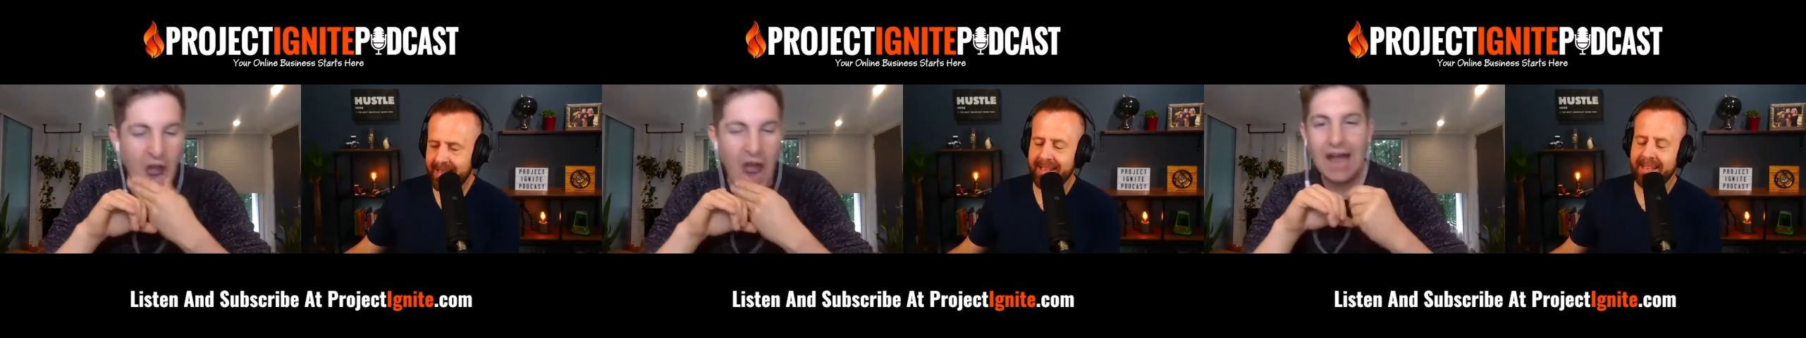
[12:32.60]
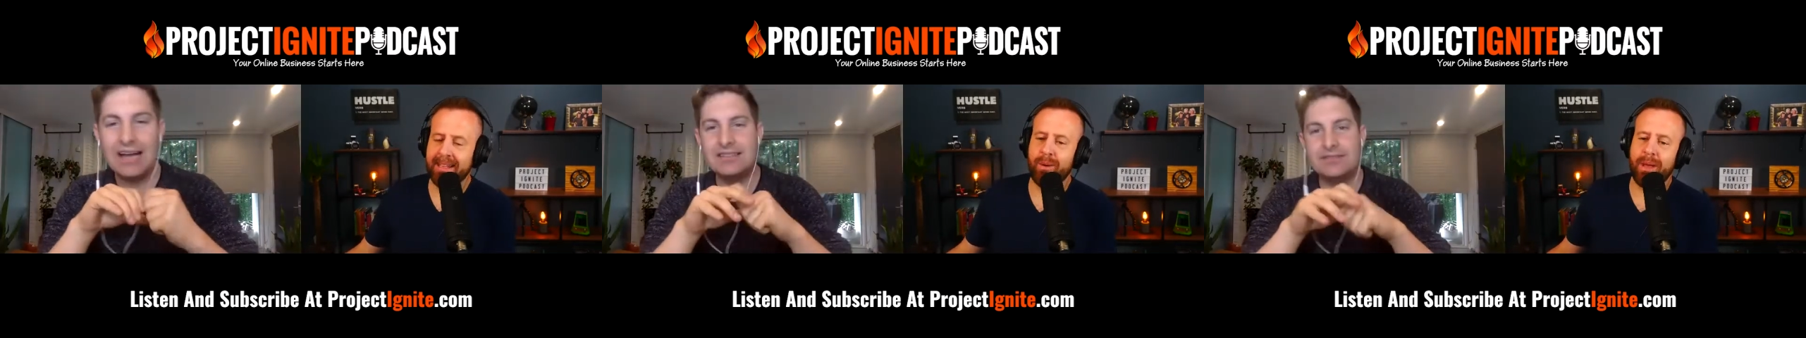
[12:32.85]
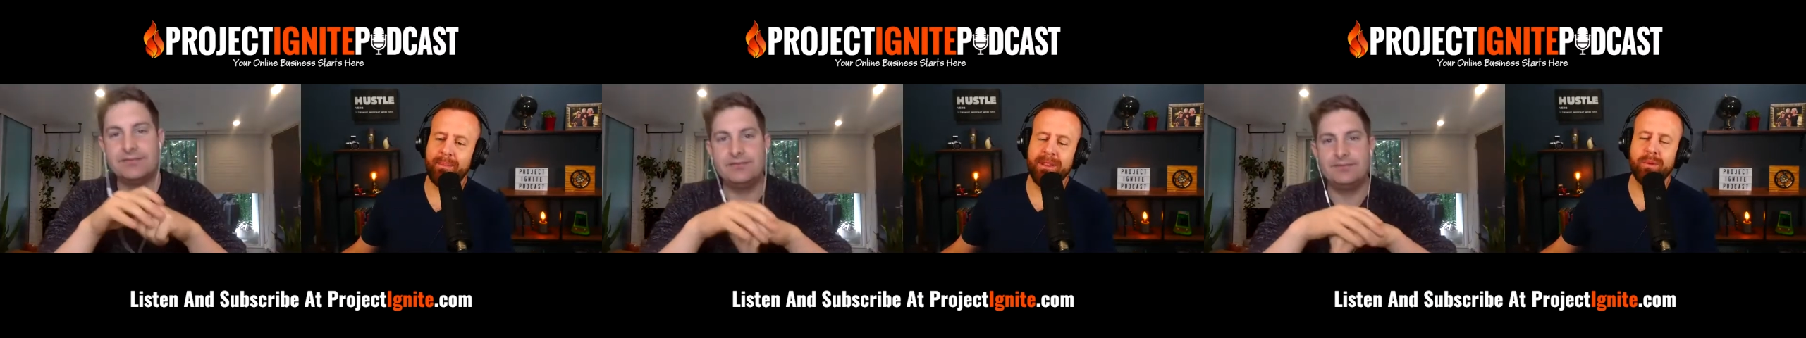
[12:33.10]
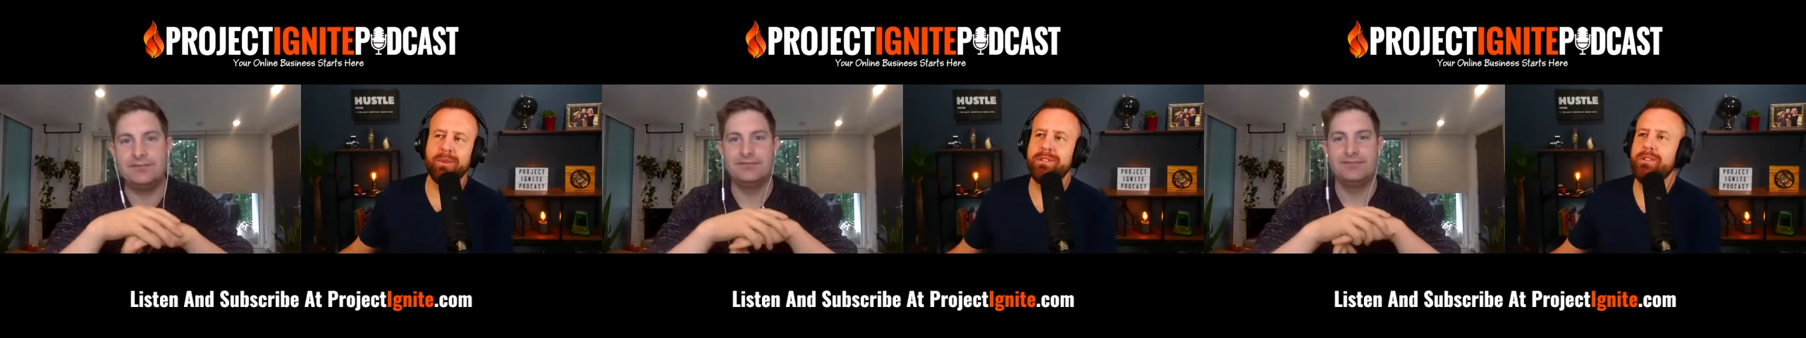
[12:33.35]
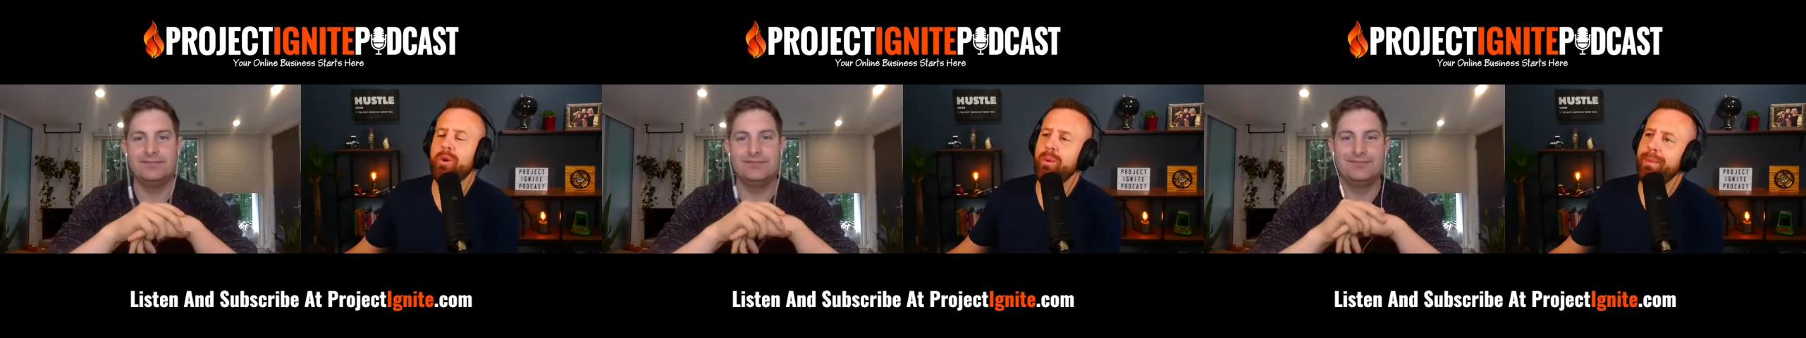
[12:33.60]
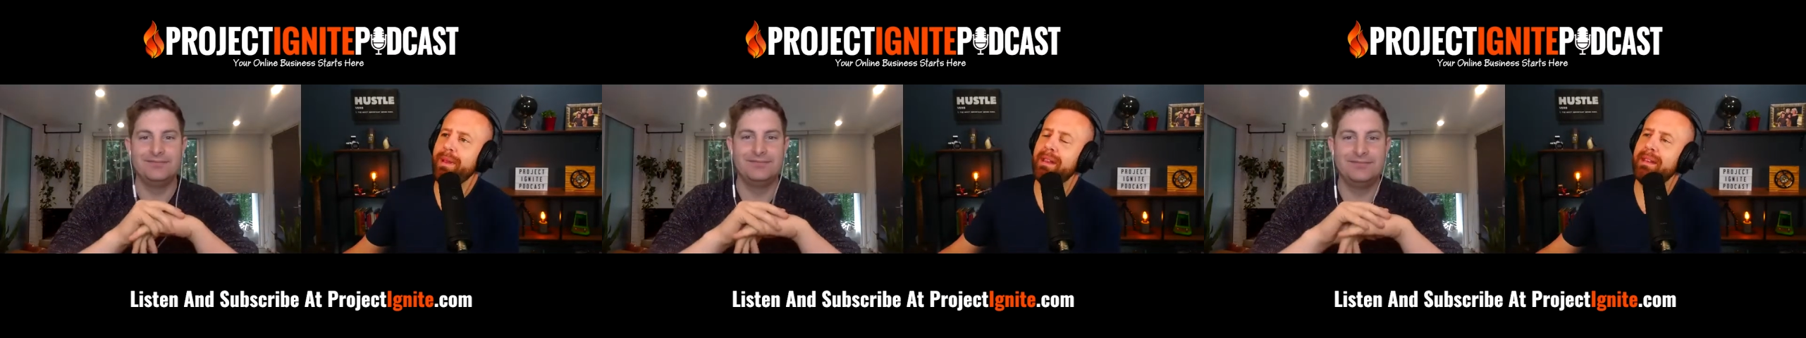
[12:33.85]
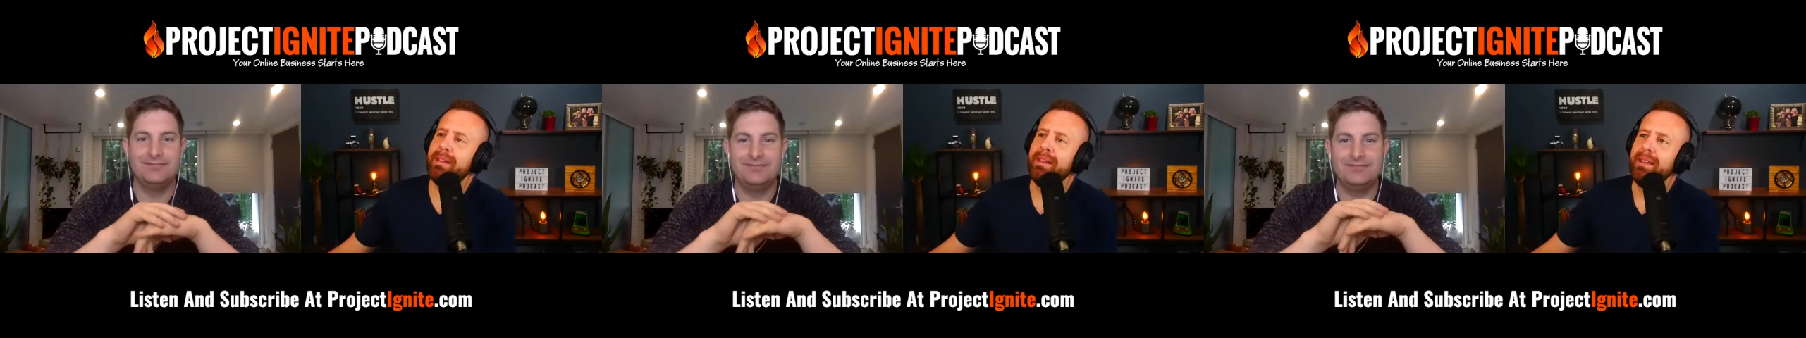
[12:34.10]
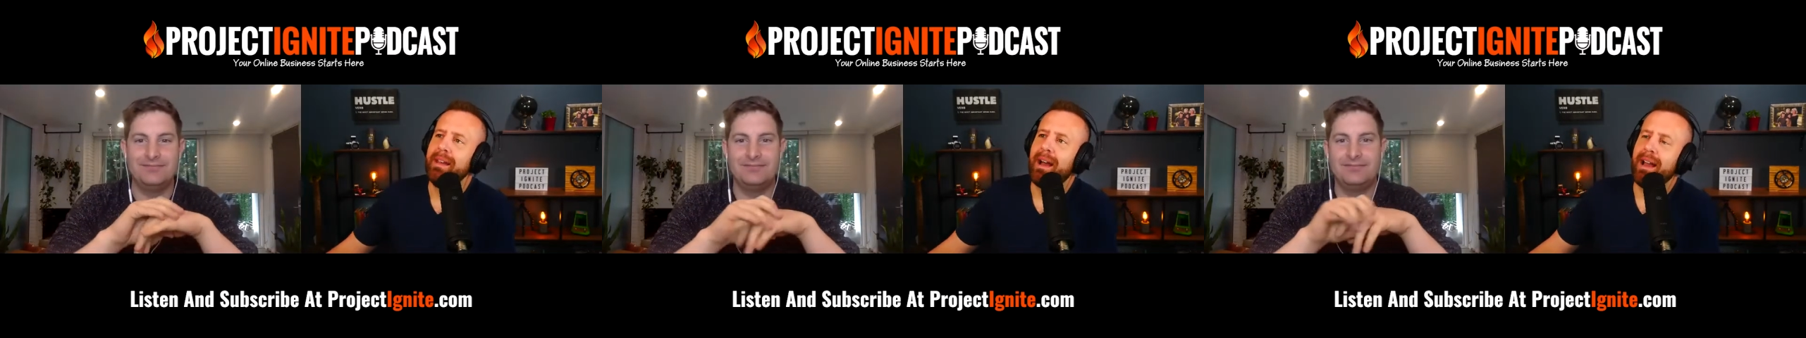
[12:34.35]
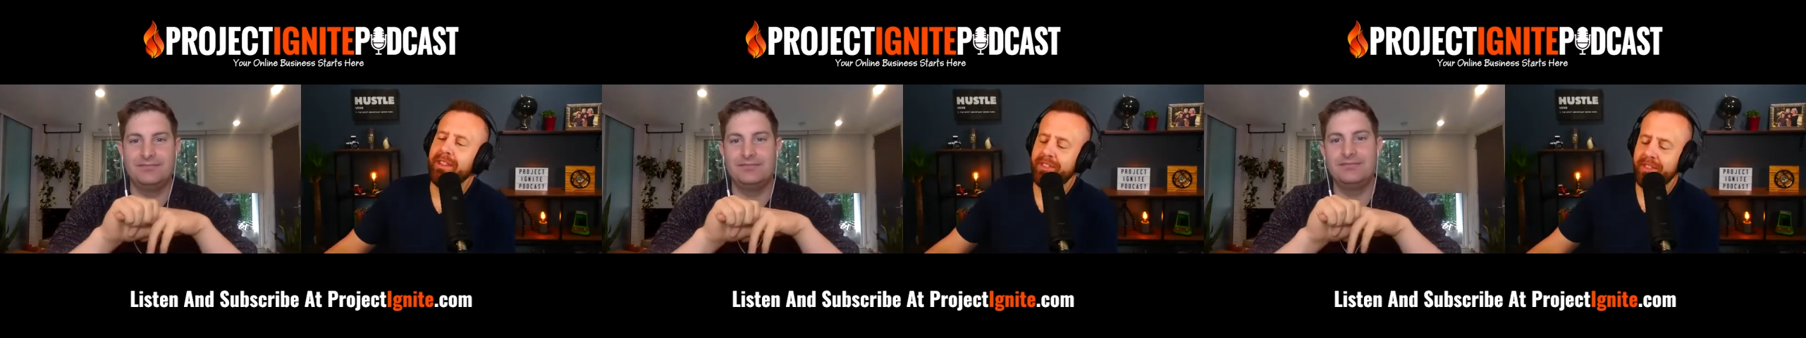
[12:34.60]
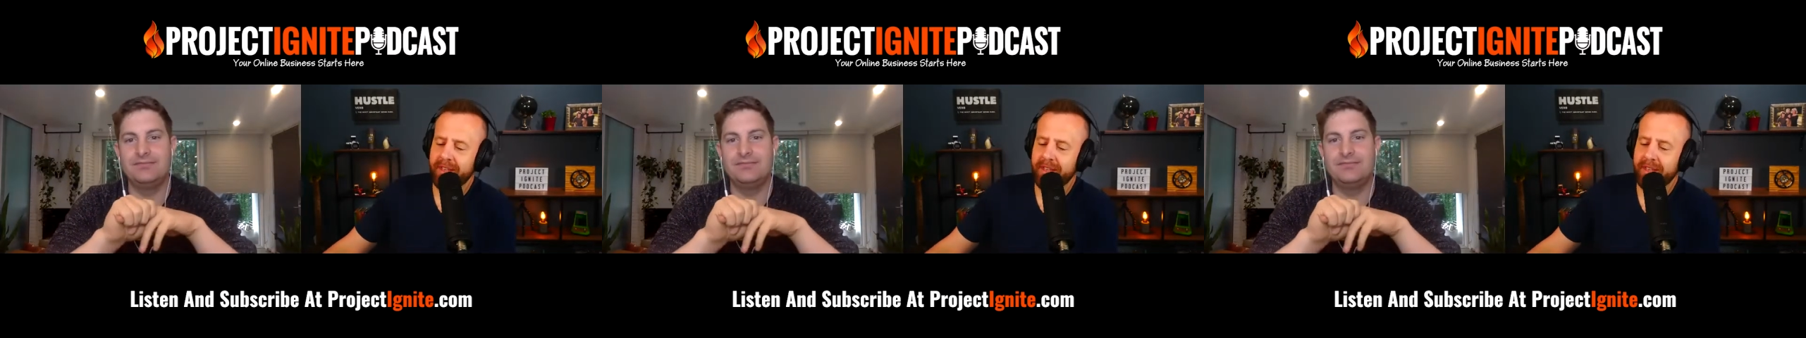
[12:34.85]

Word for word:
Speaker 1: you know, I mean, there were so many, I think,